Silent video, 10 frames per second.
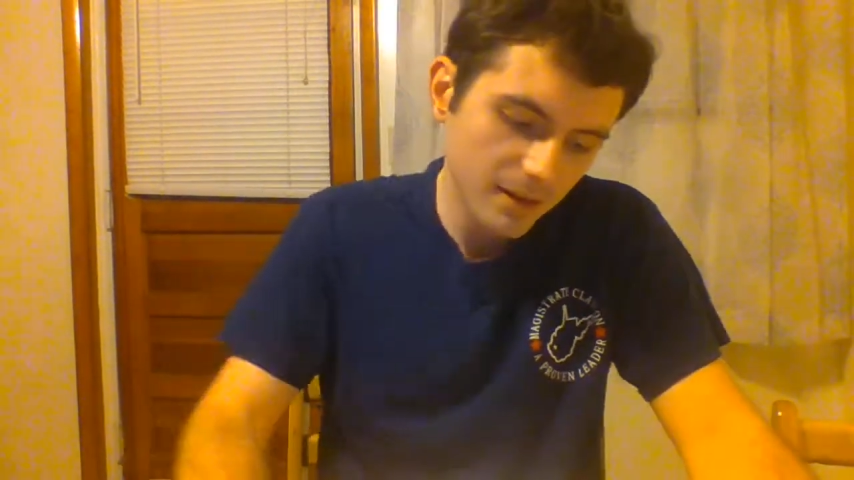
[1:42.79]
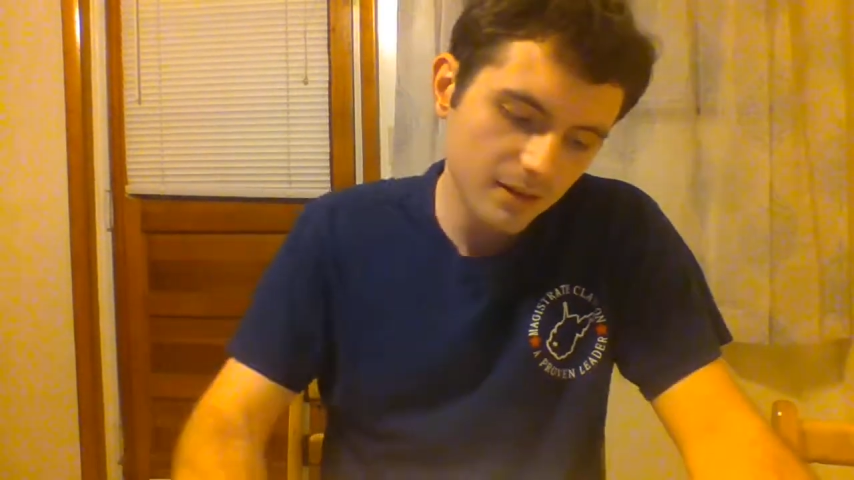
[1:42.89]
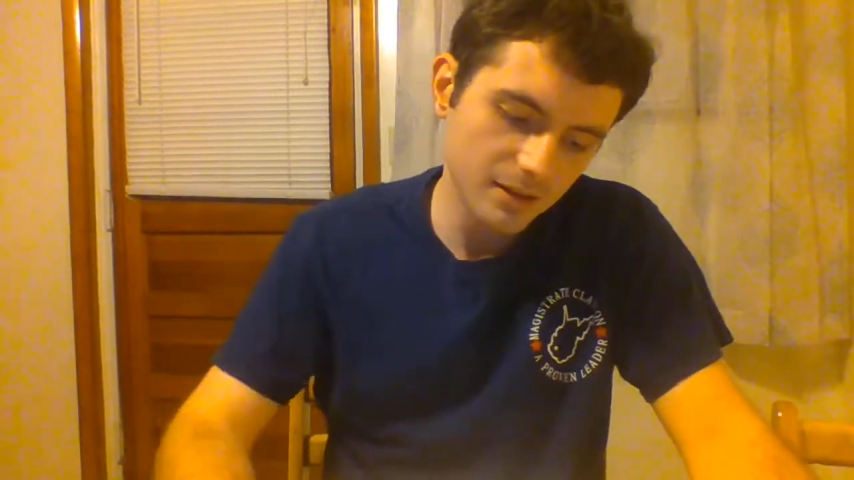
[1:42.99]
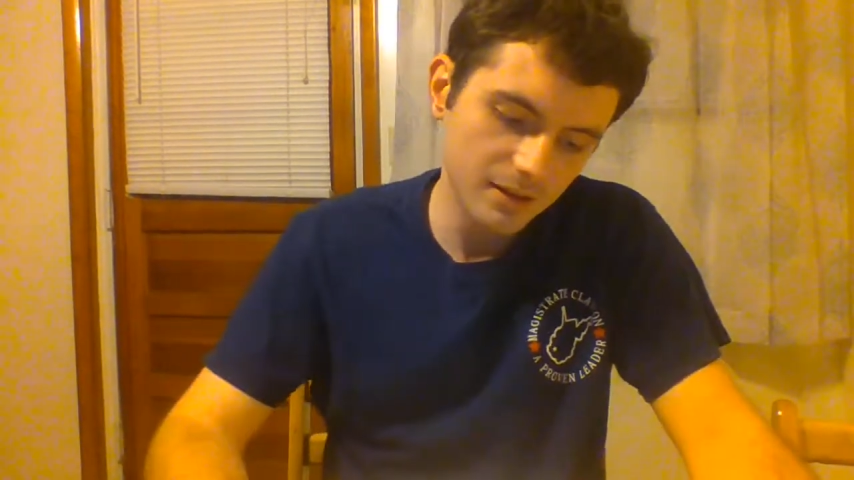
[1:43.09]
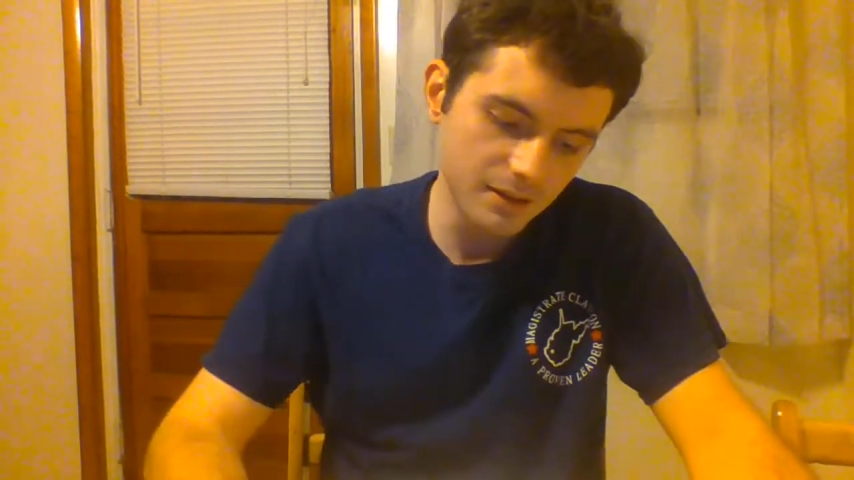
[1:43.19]

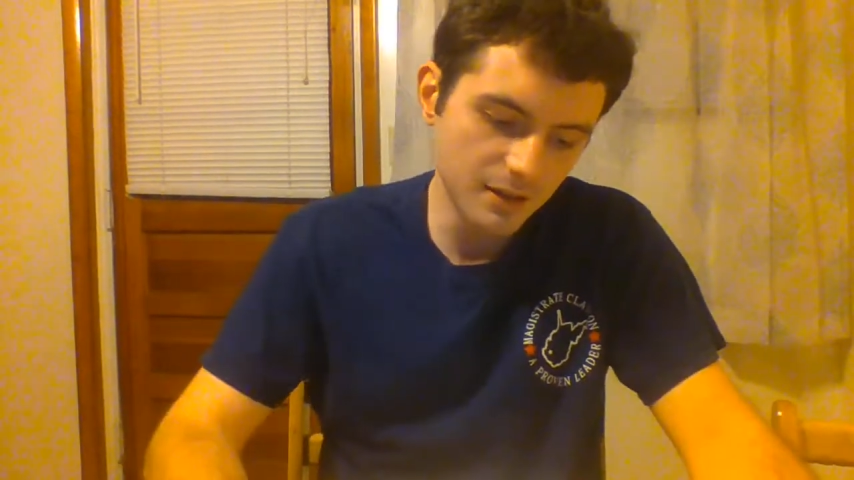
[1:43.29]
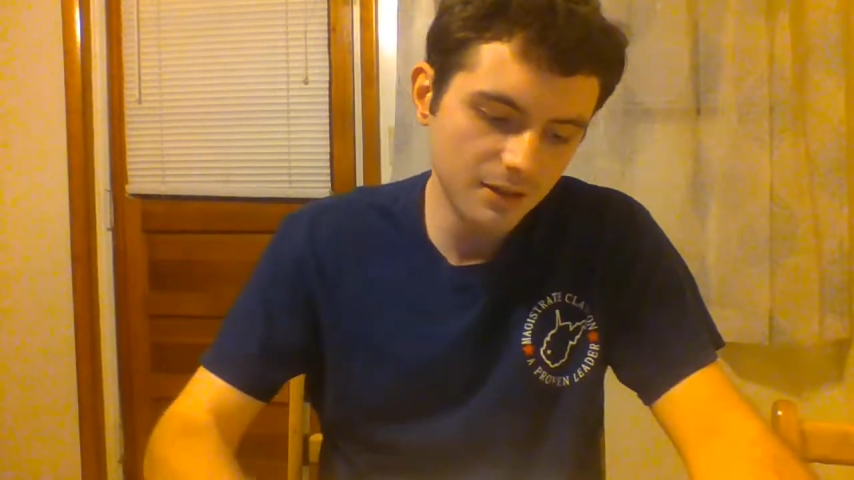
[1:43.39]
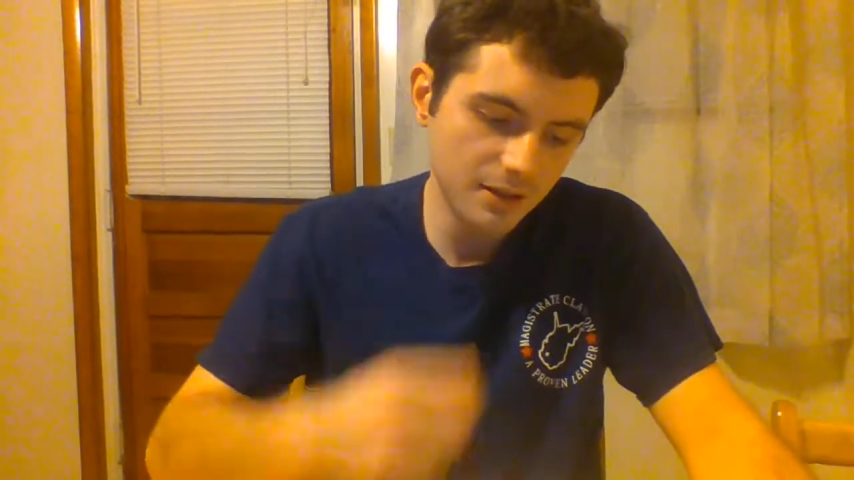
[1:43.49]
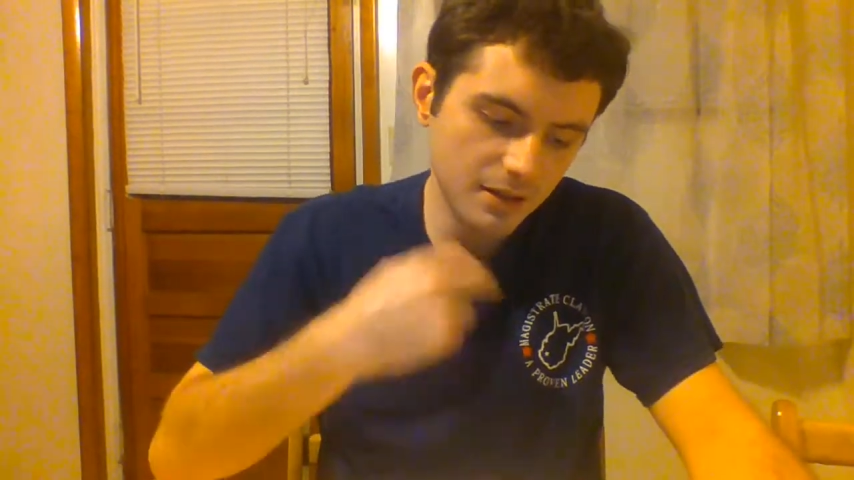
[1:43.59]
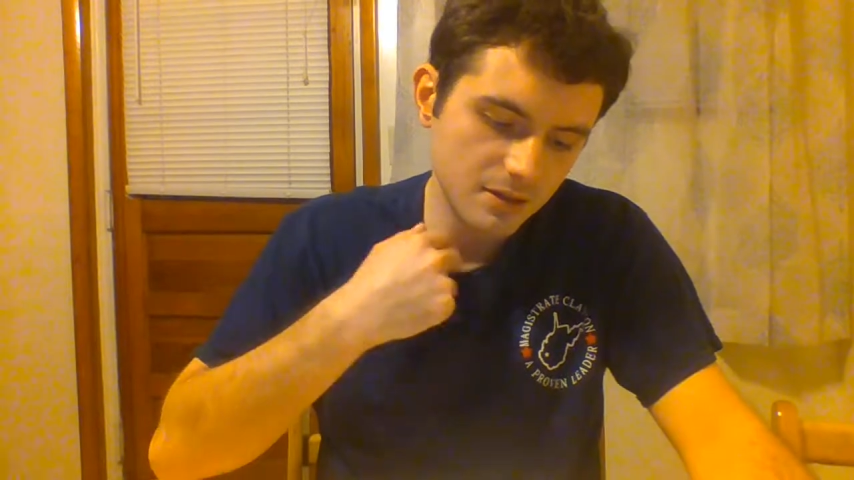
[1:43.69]
It
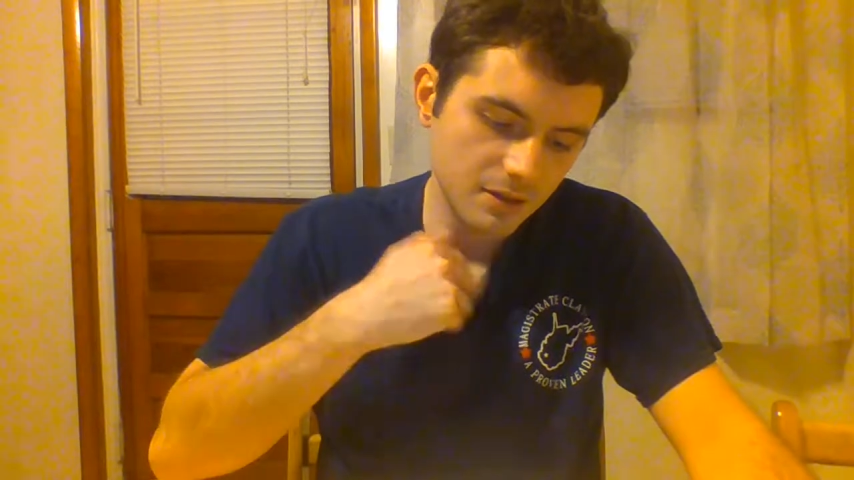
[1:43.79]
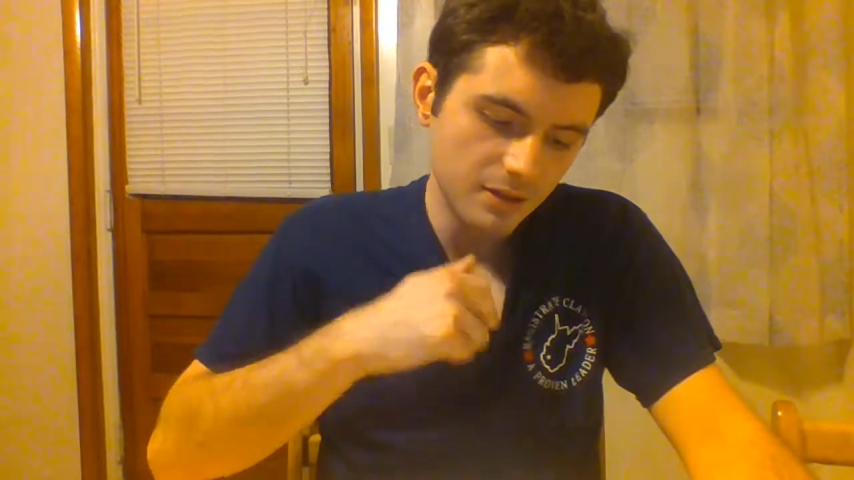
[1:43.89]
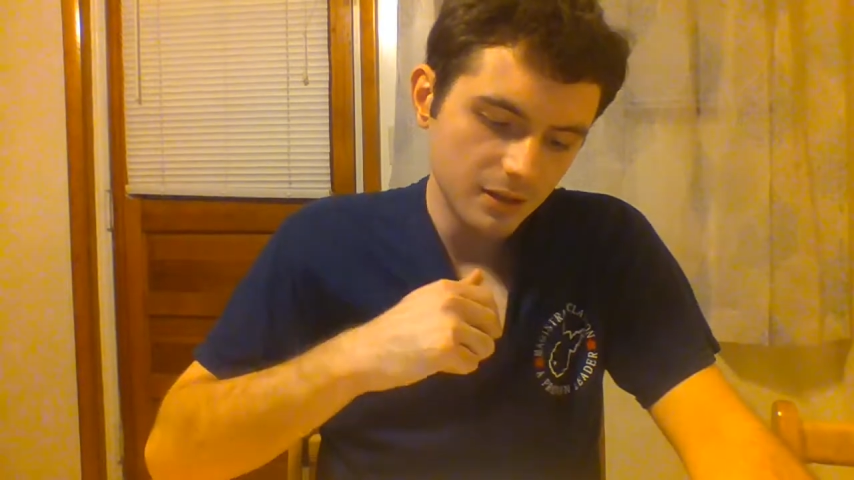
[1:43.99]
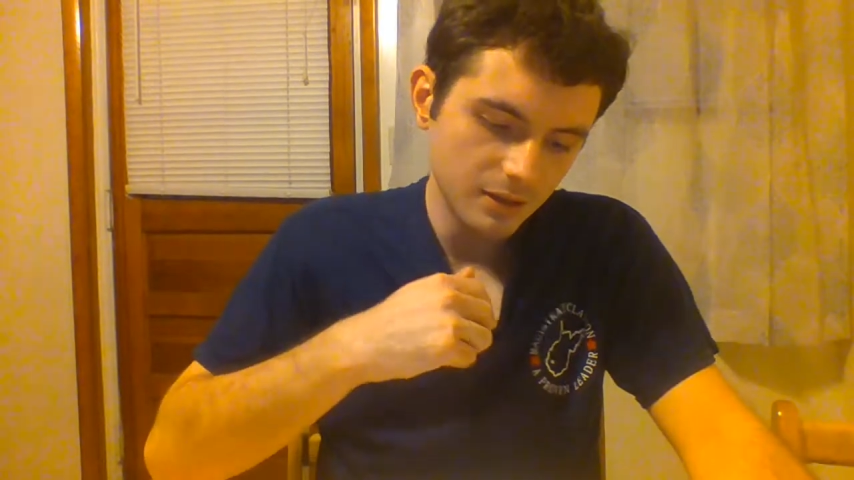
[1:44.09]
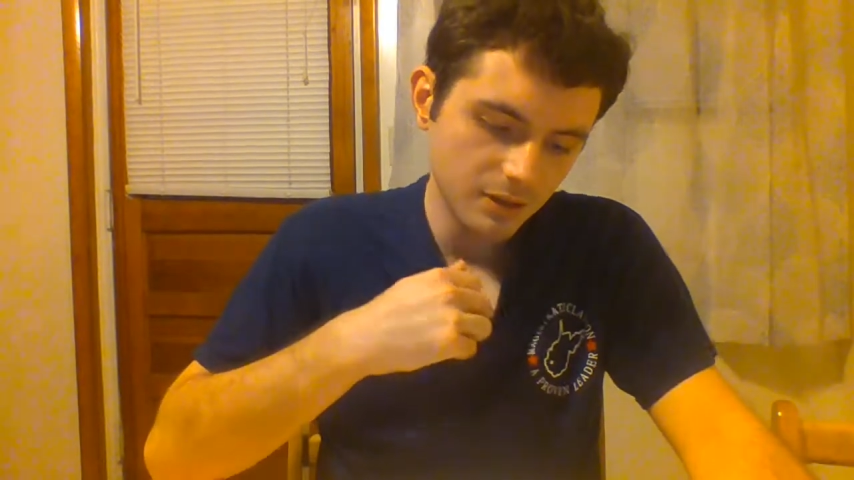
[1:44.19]
is
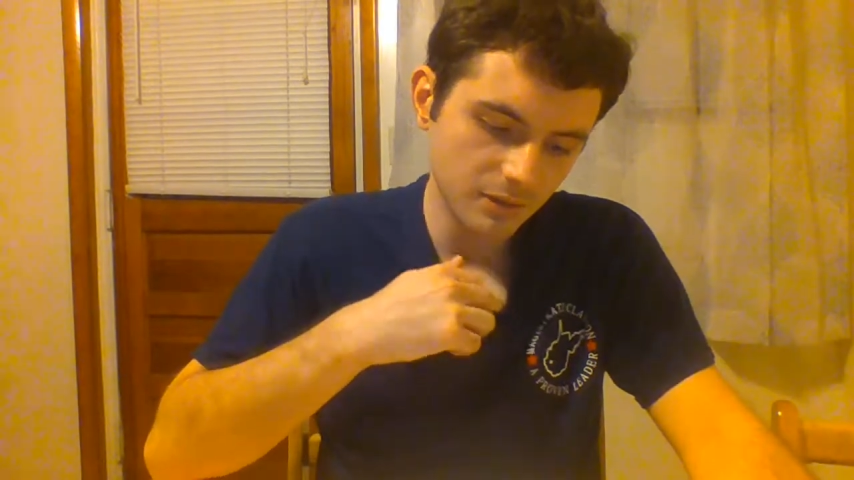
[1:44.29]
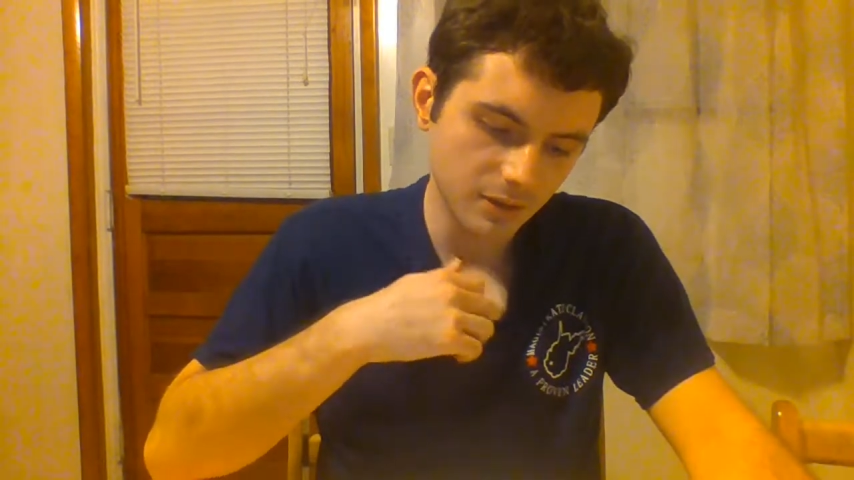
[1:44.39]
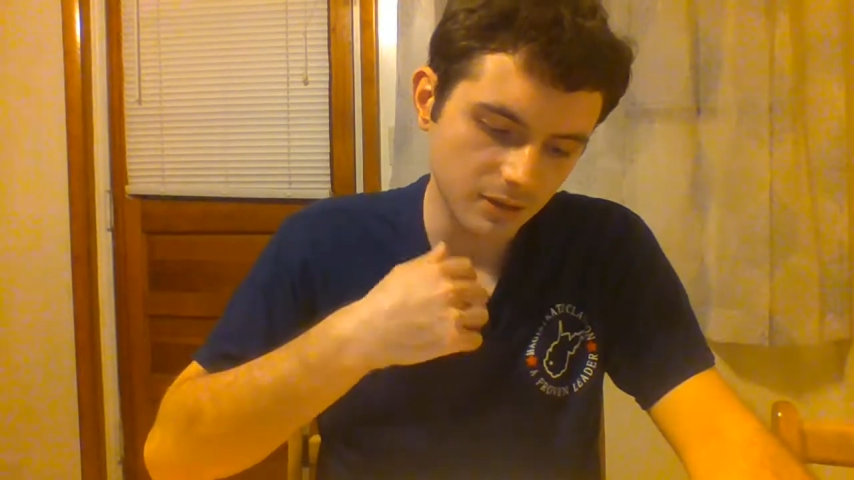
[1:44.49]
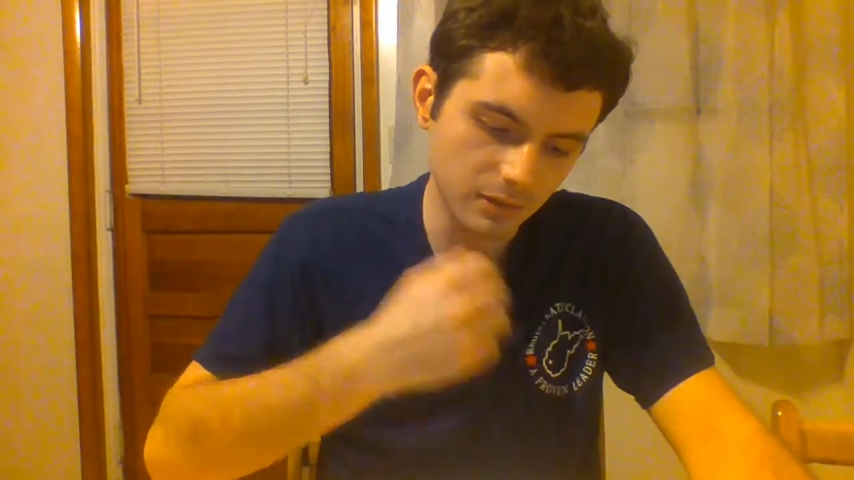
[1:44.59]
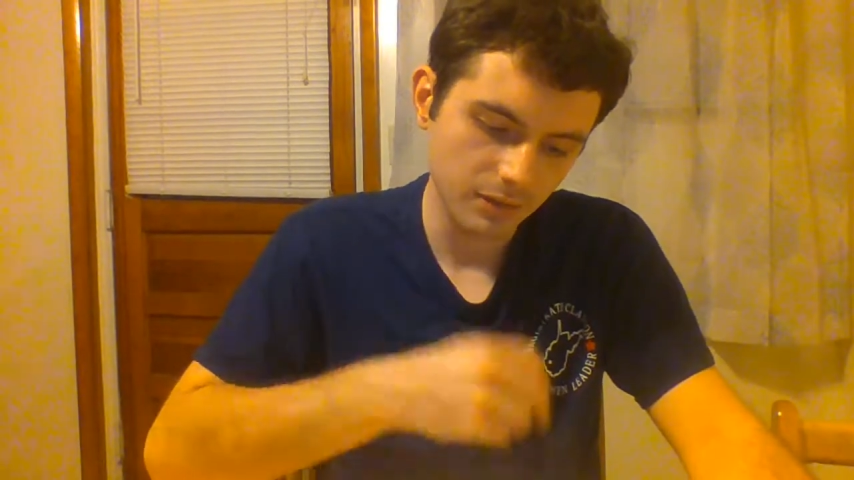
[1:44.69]
indicative
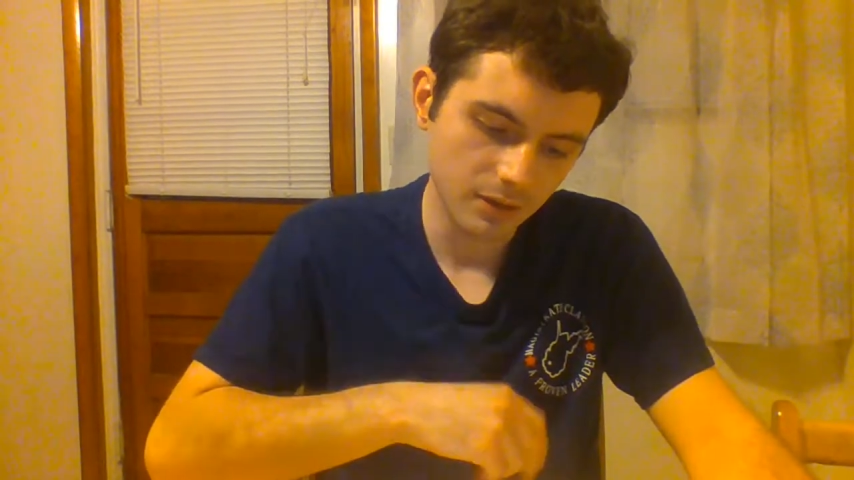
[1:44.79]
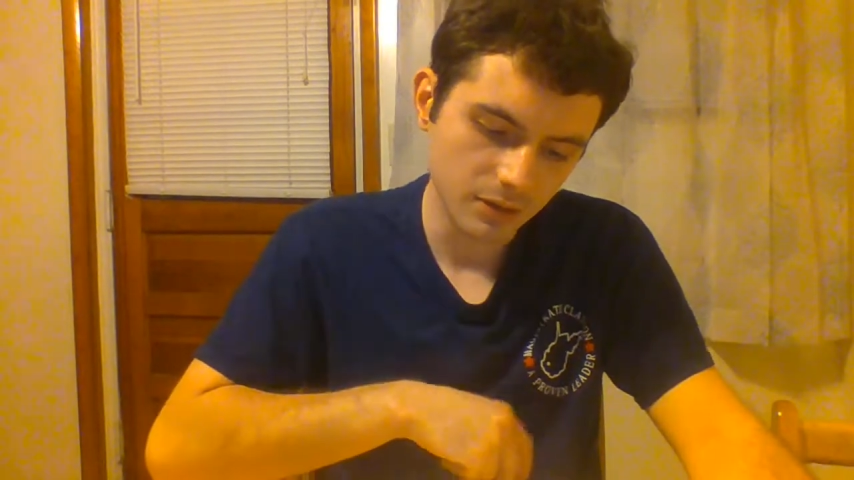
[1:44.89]
of